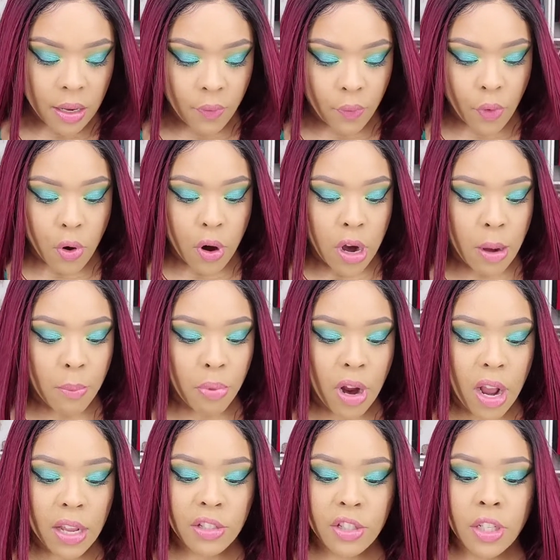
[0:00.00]
For
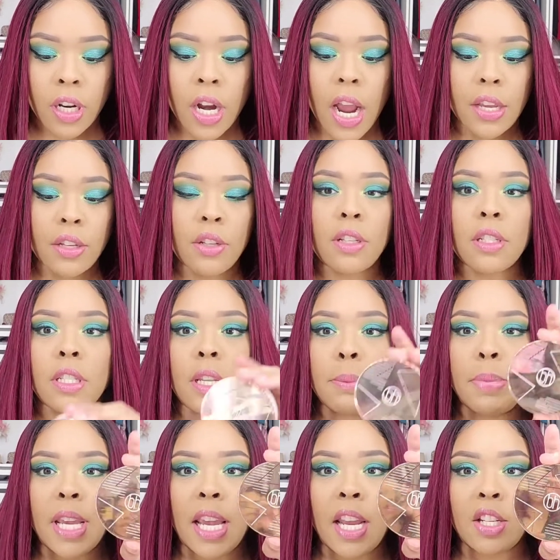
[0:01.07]
bronzer, I used the
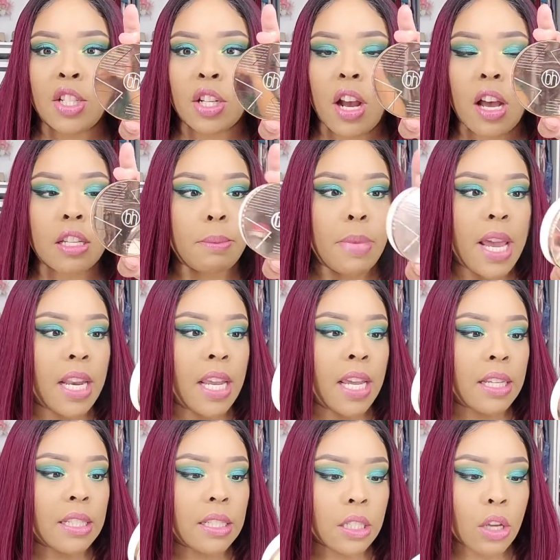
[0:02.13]
BH
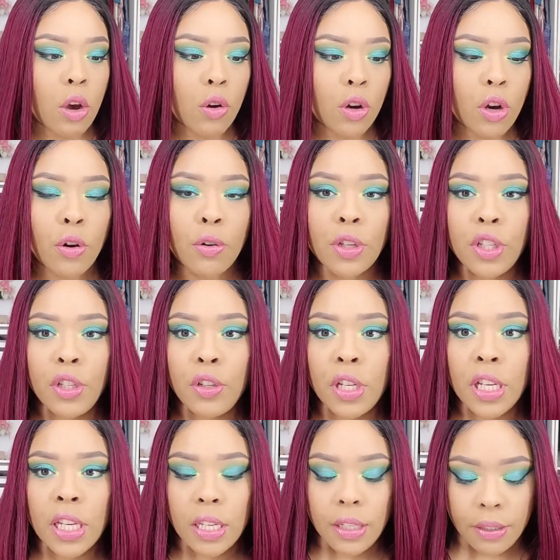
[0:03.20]
Cosmetics Cocoa
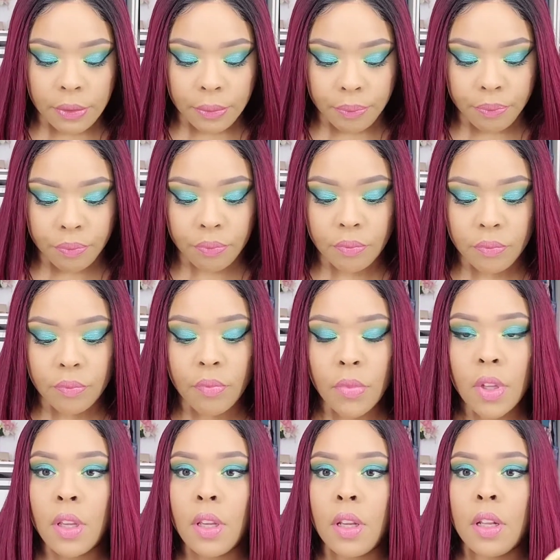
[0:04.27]
Cutie.
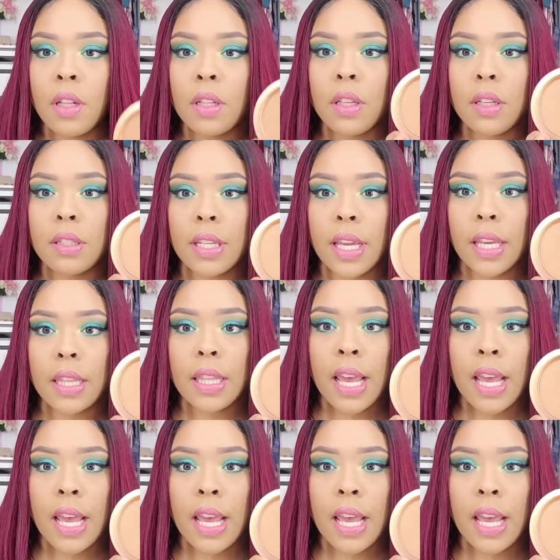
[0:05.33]
Looks like